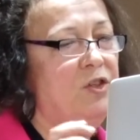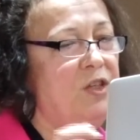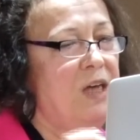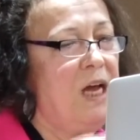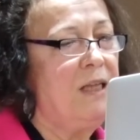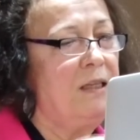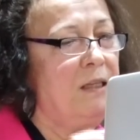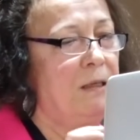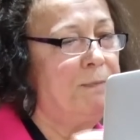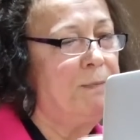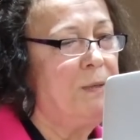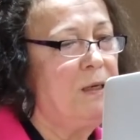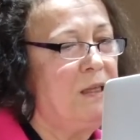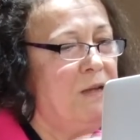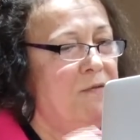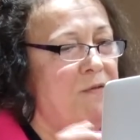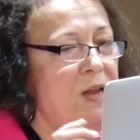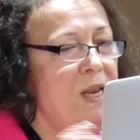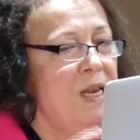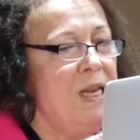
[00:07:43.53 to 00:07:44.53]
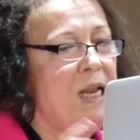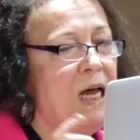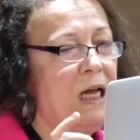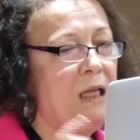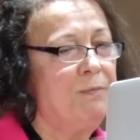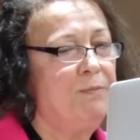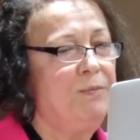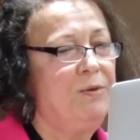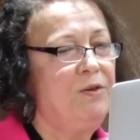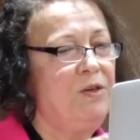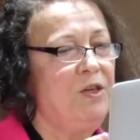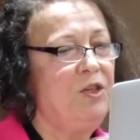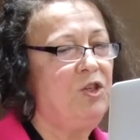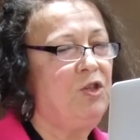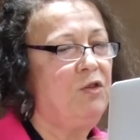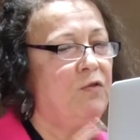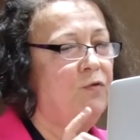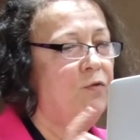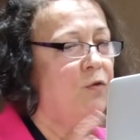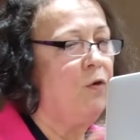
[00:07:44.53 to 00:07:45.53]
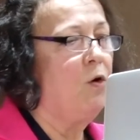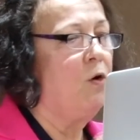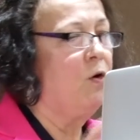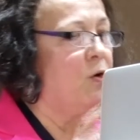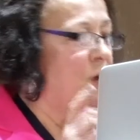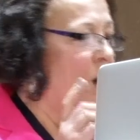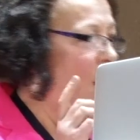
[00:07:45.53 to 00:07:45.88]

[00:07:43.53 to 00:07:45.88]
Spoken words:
gender parity will not reach for